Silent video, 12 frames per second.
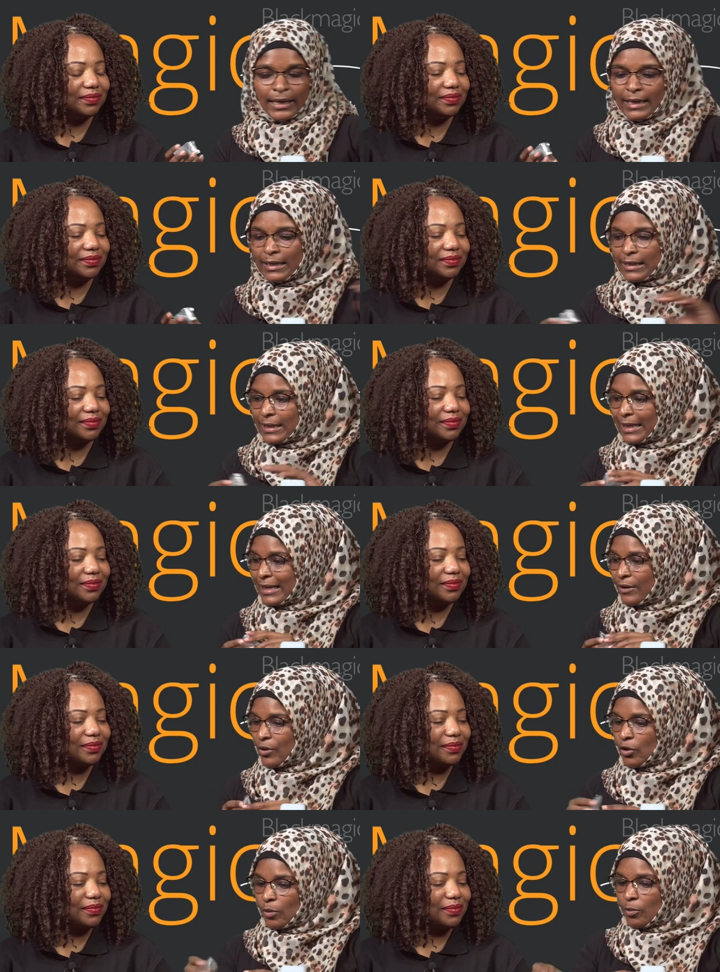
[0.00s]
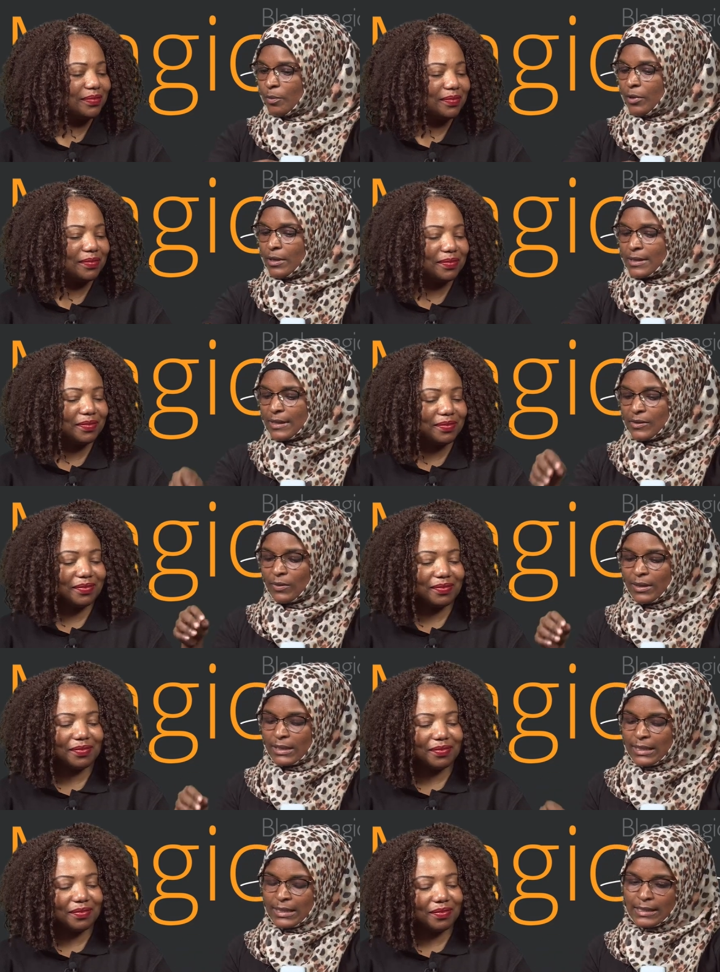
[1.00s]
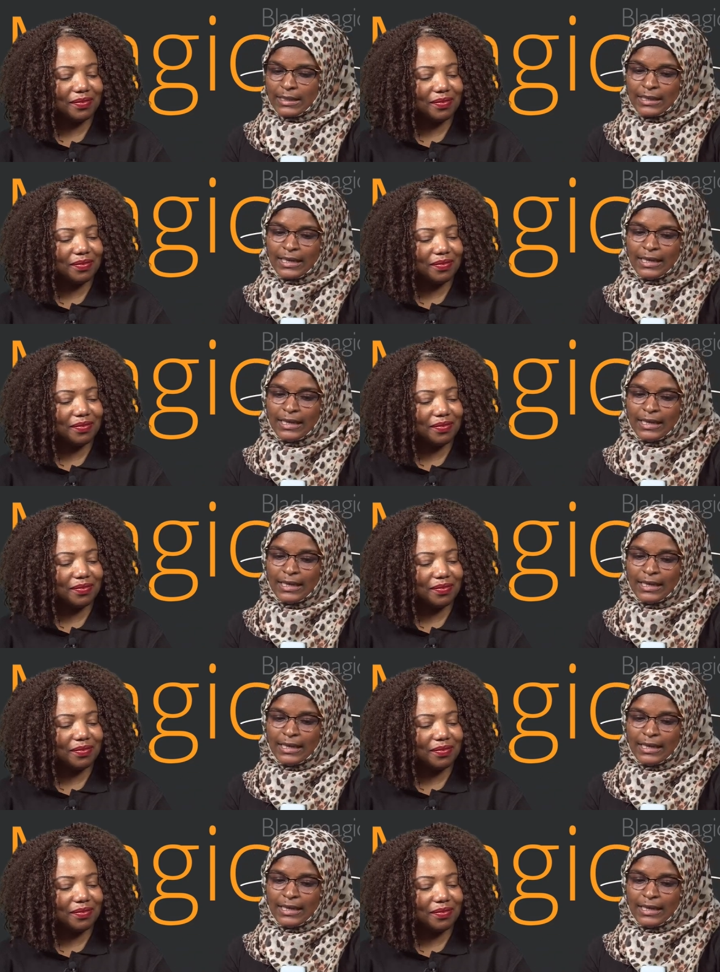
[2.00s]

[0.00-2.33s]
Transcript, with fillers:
Speaker 1: and now no more boxes on the desk